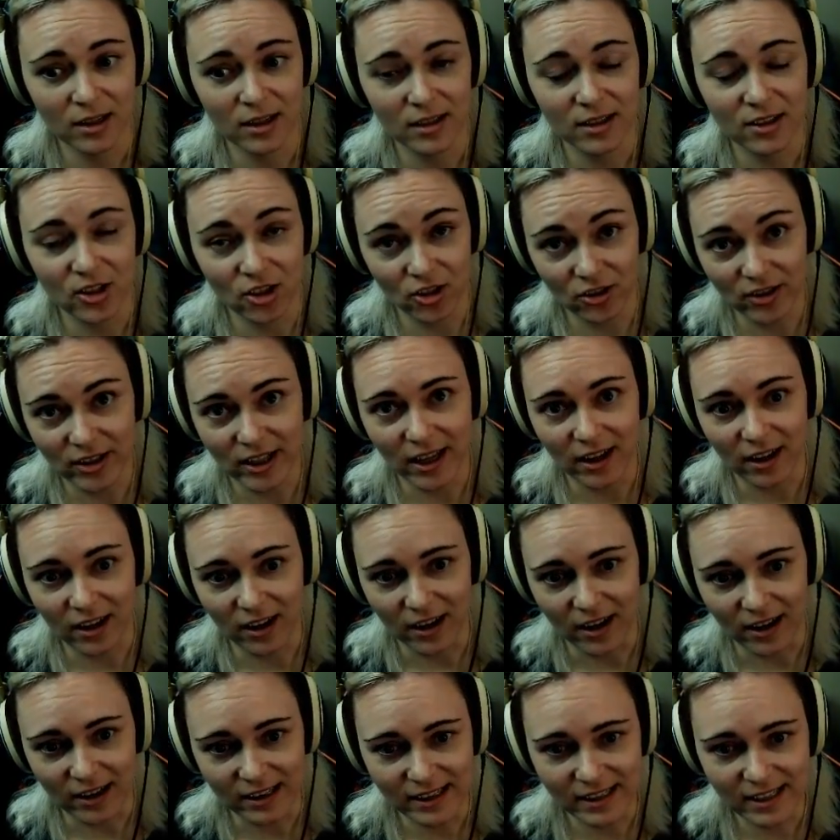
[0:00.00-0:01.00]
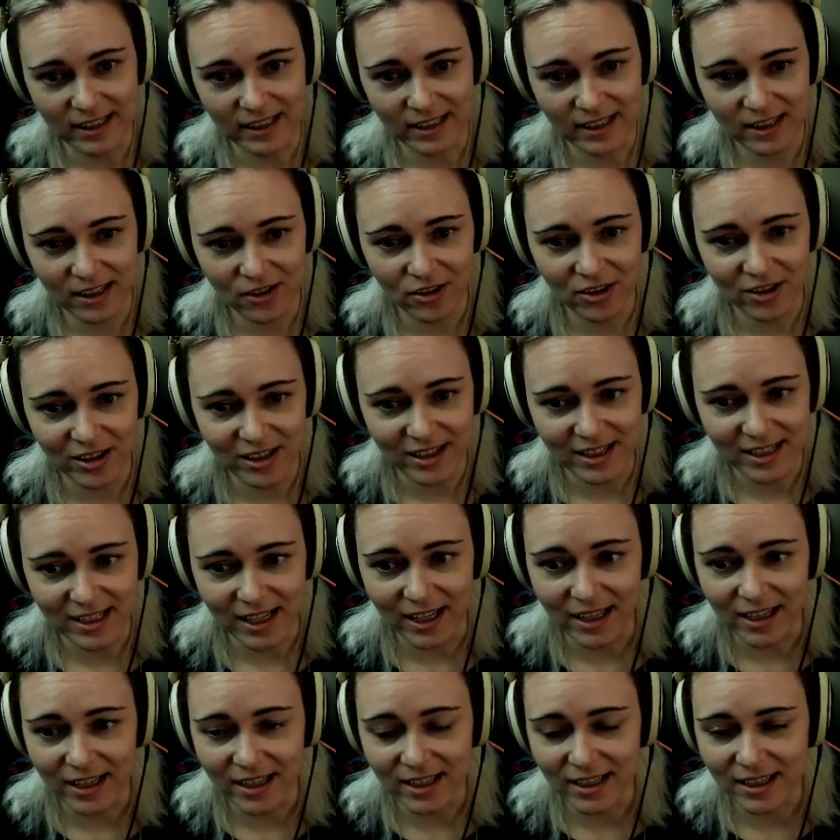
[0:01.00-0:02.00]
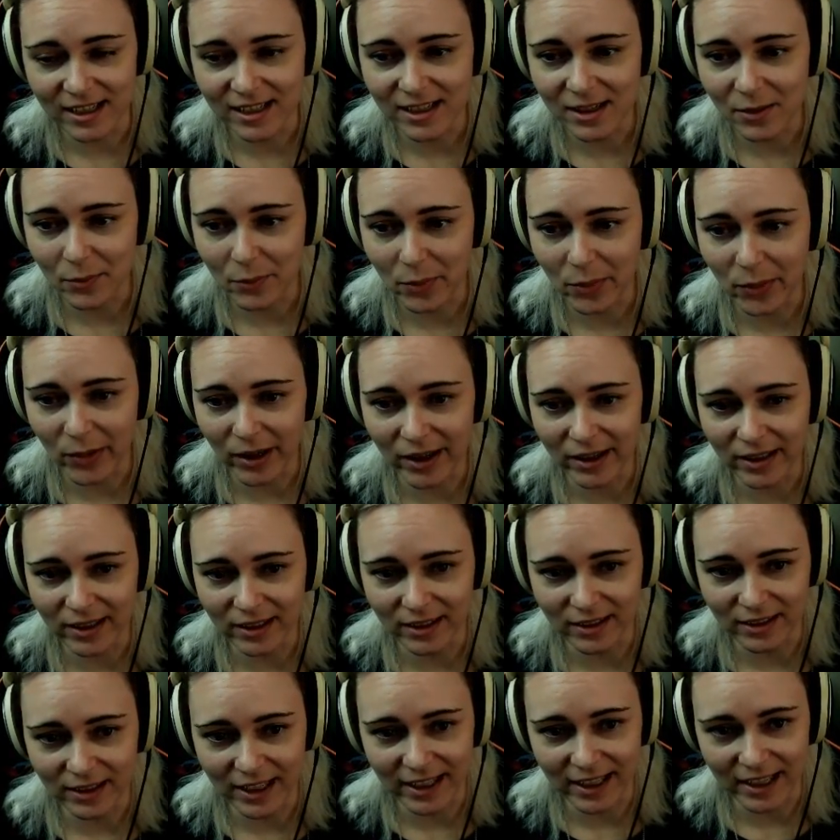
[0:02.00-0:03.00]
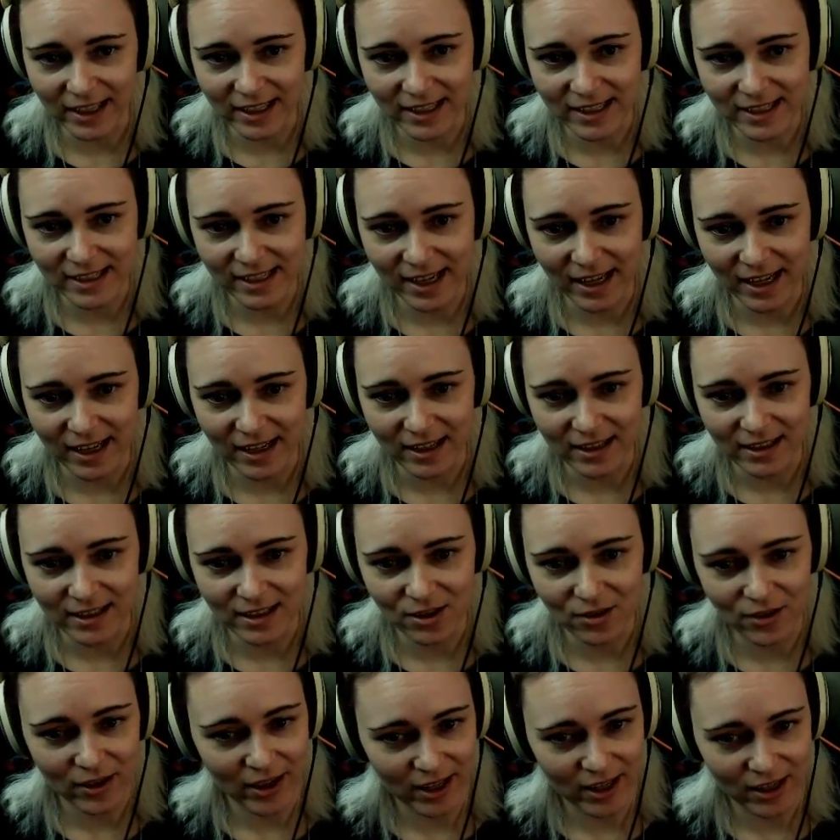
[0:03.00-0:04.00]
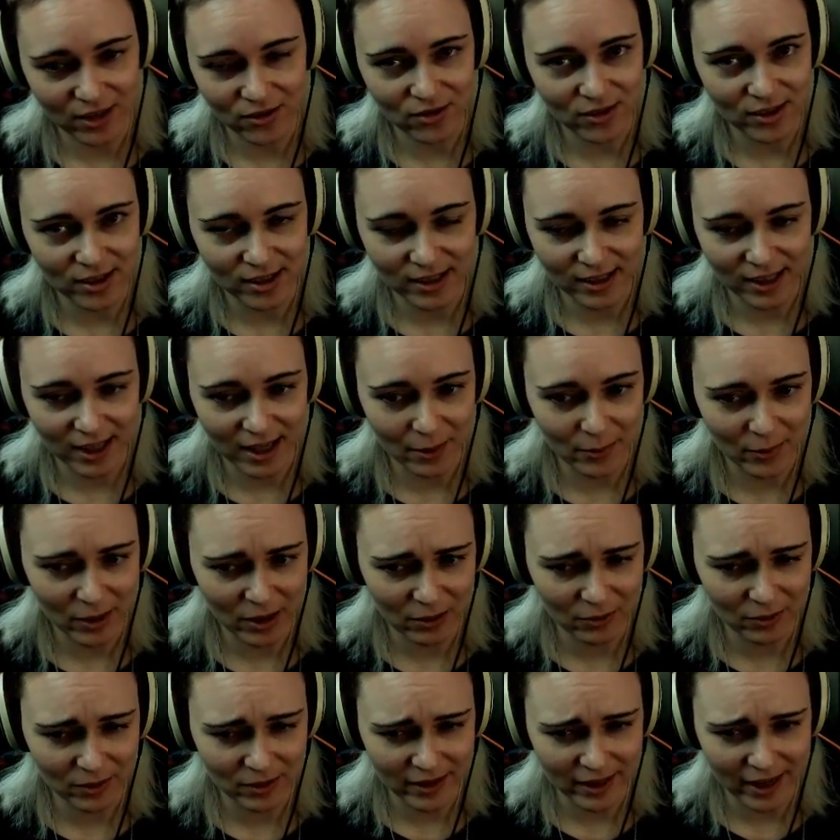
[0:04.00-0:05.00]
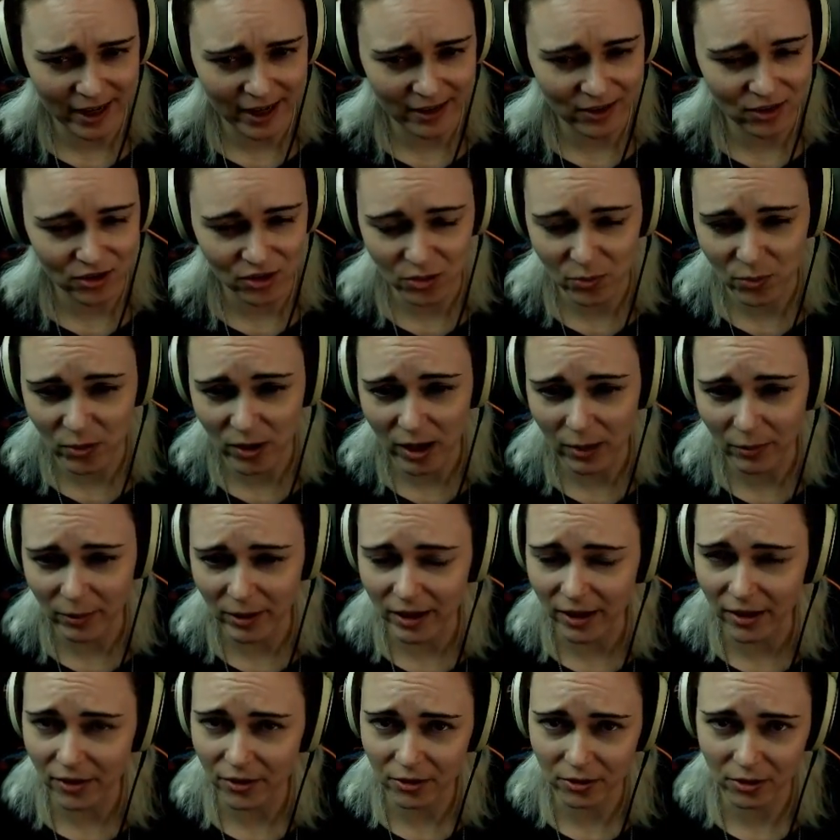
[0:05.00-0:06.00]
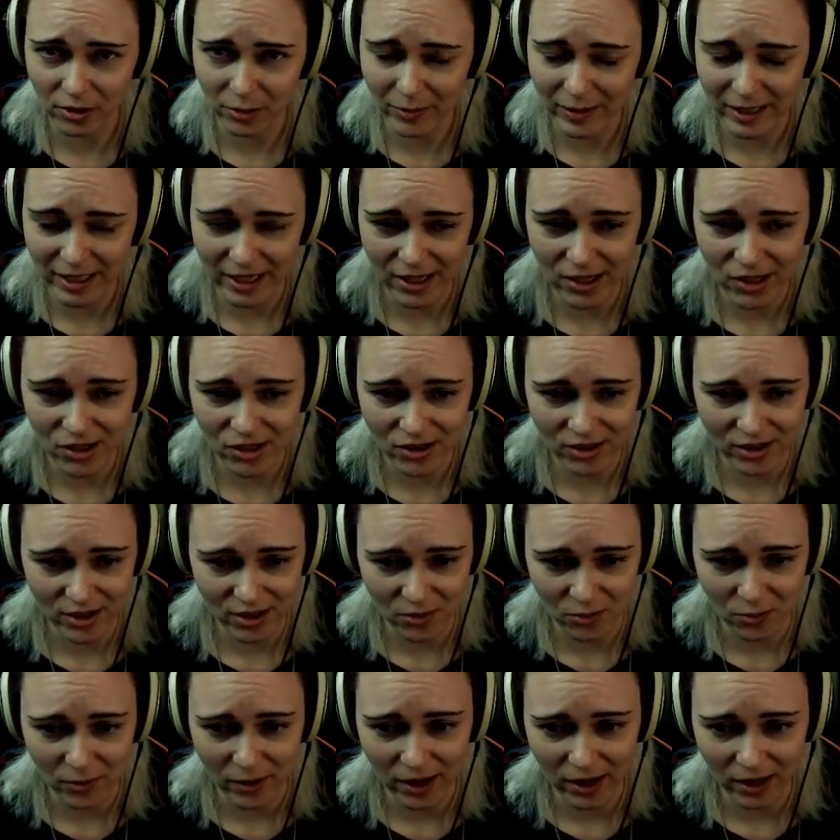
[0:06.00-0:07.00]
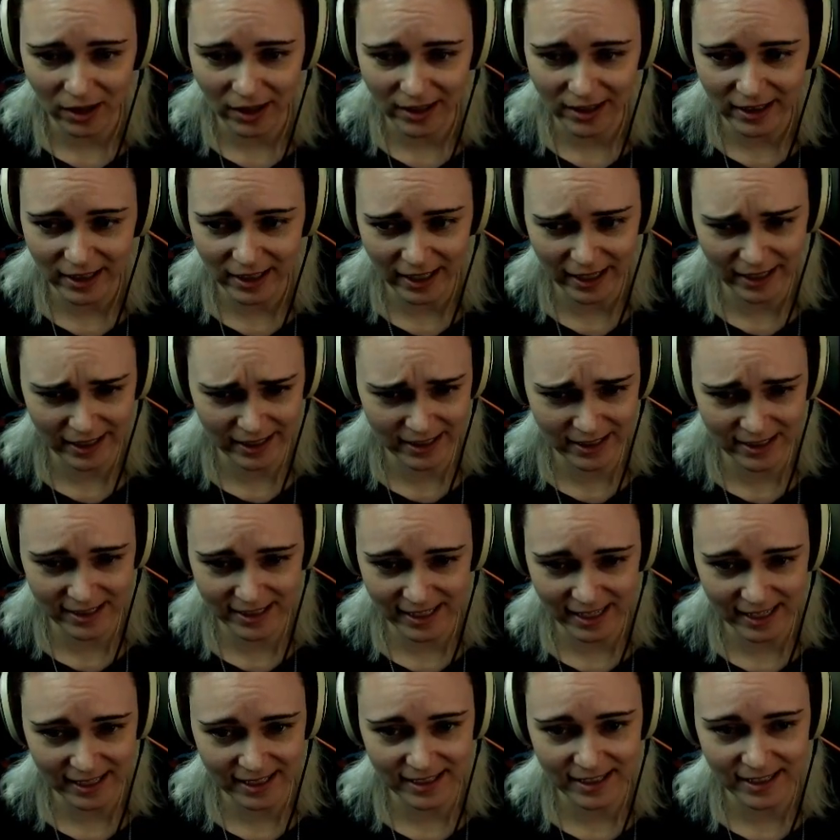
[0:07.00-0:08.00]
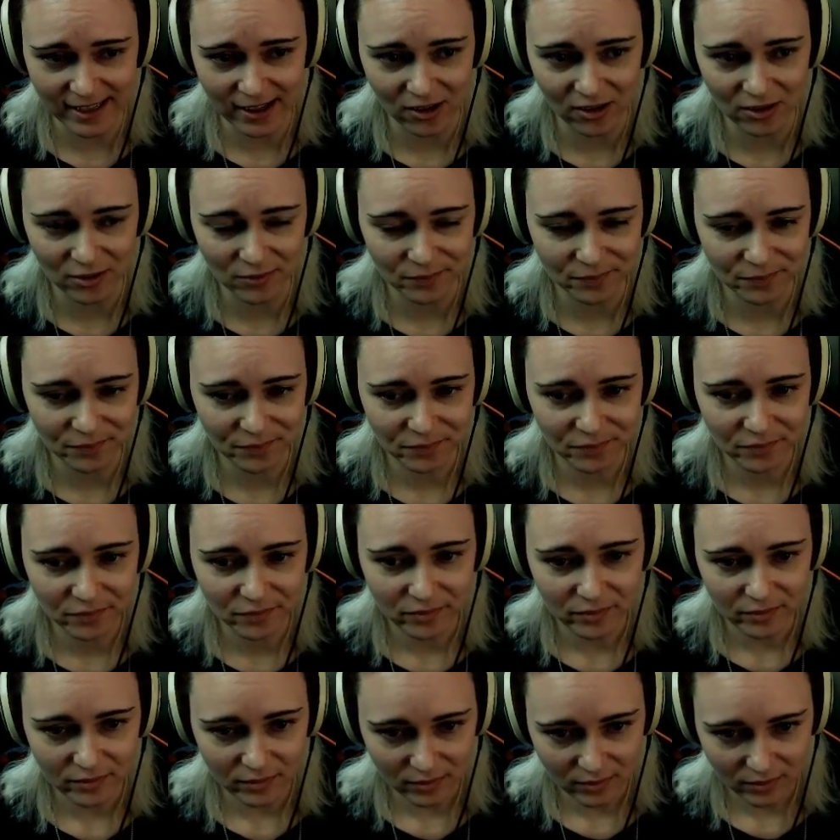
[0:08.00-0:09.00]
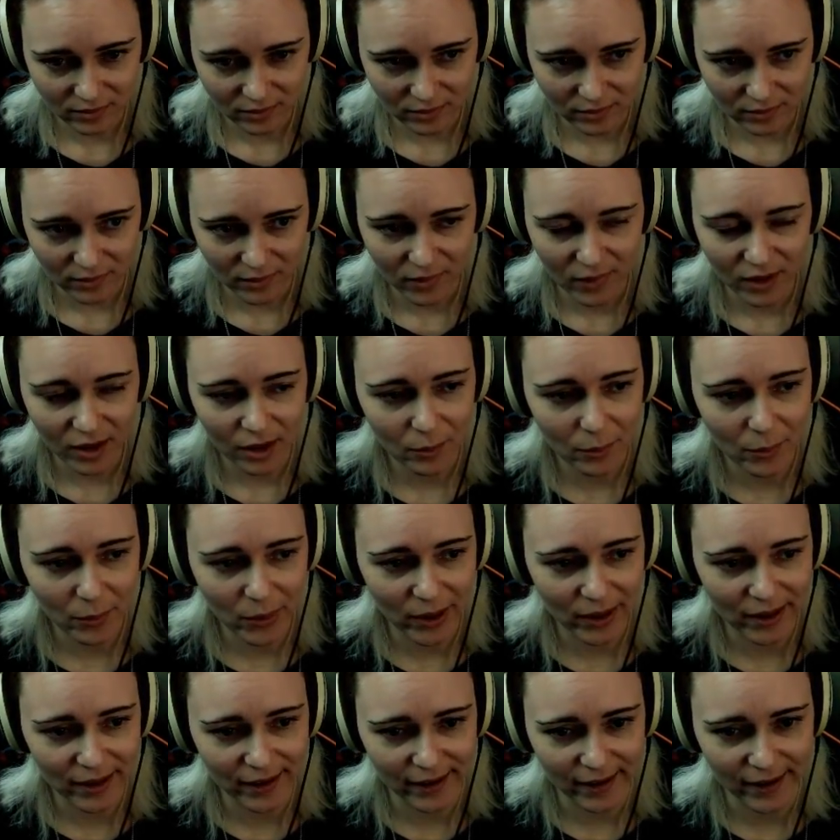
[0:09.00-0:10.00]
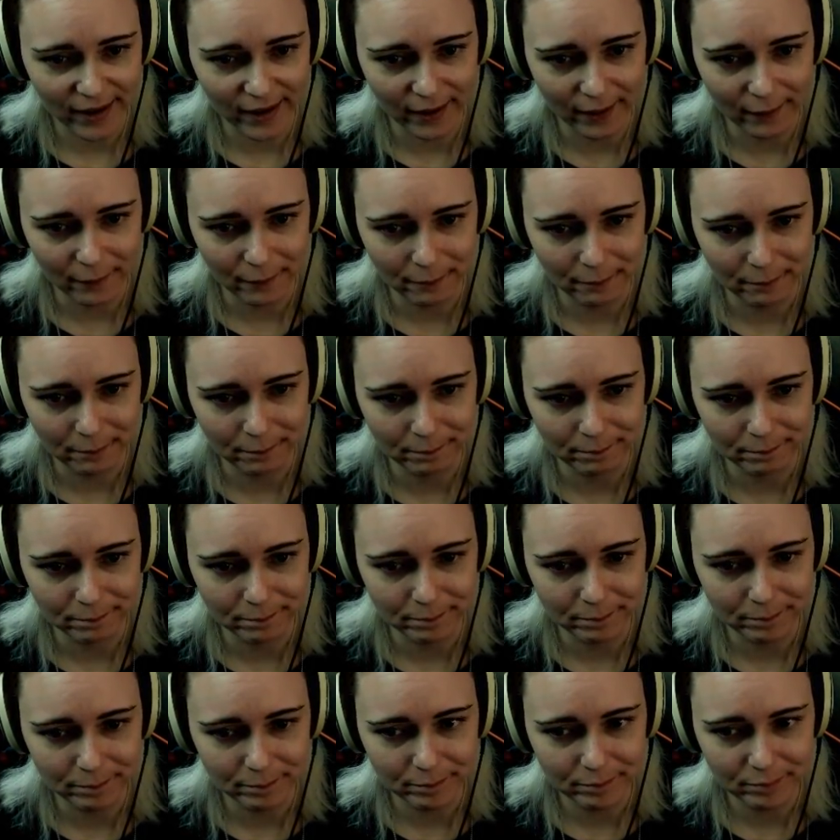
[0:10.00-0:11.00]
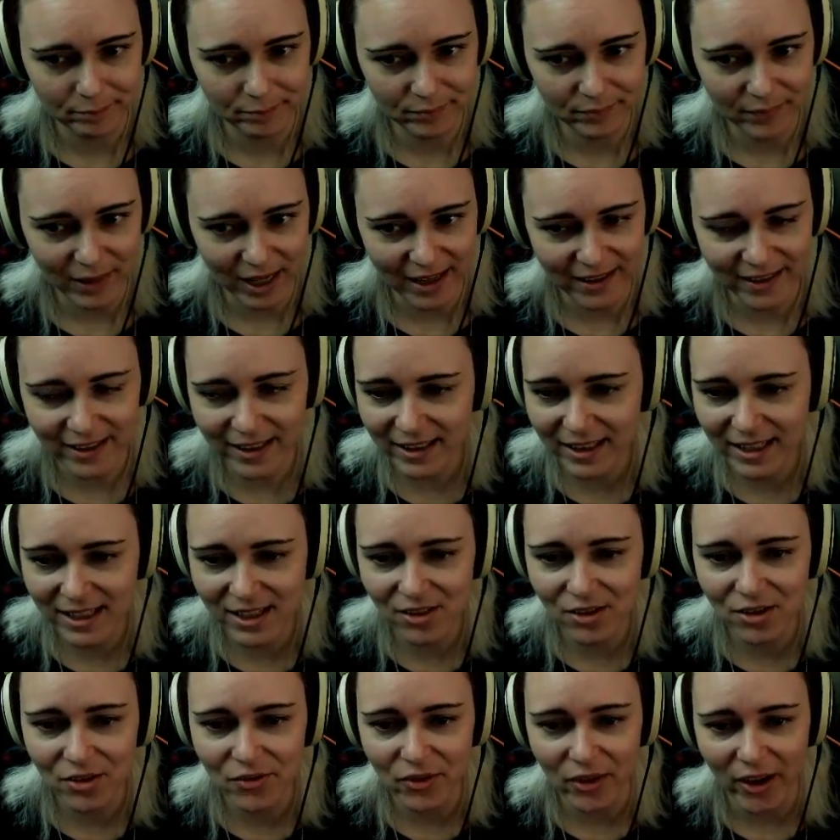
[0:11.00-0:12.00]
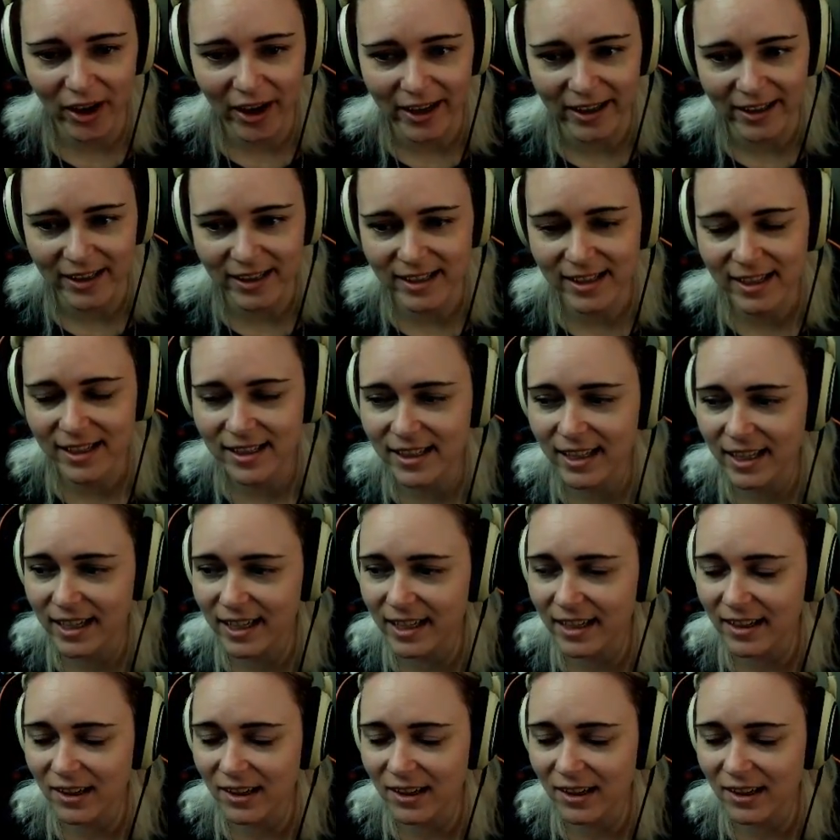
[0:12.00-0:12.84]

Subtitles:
turn that on. It's in the Unity settings, but like I said, you can't use the Sky mod with that. There's probably other limitations as well that I didn't test out. But I think this looks fine. This is like an